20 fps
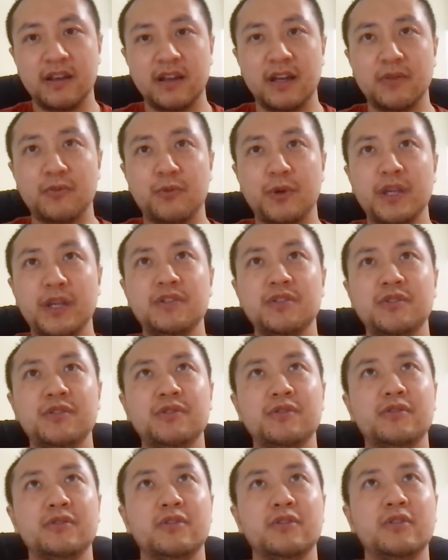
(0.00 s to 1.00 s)
And when
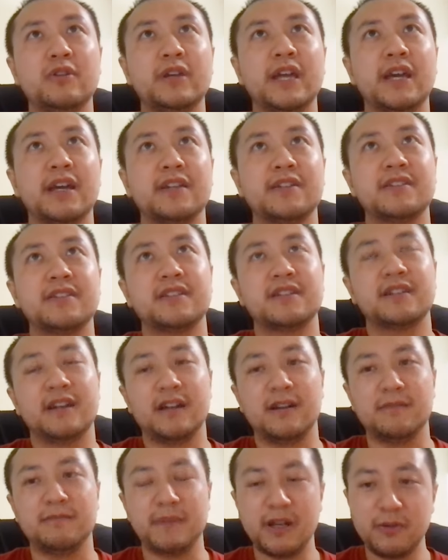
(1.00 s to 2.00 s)
you look at
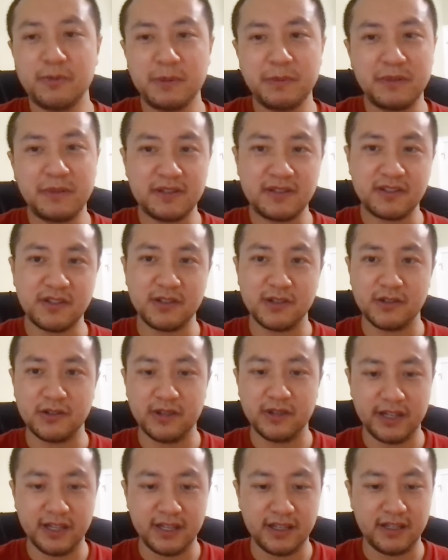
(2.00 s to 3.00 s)
Airbnb is
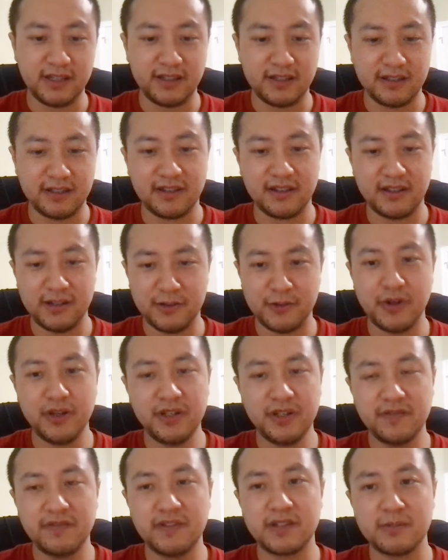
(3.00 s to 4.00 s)
still a
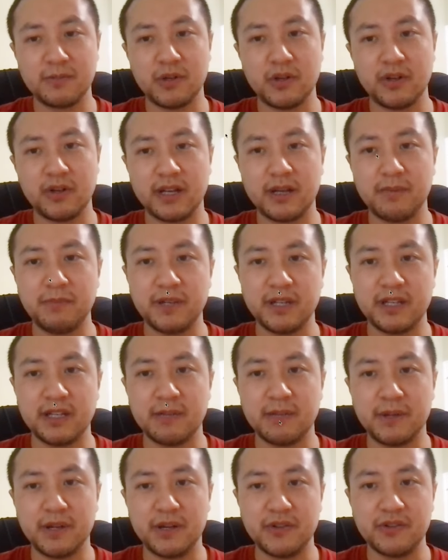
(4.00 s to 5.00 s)
relatively smaller company
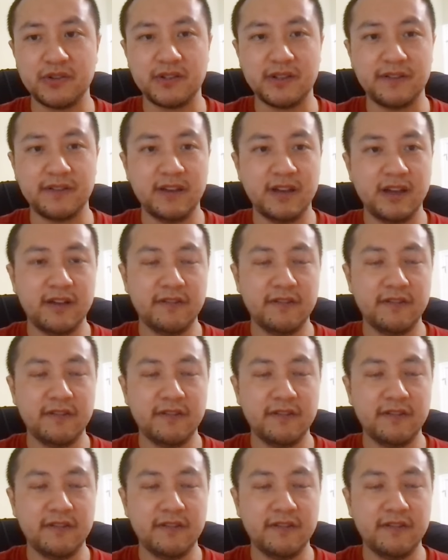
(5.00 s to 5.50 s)
compared to the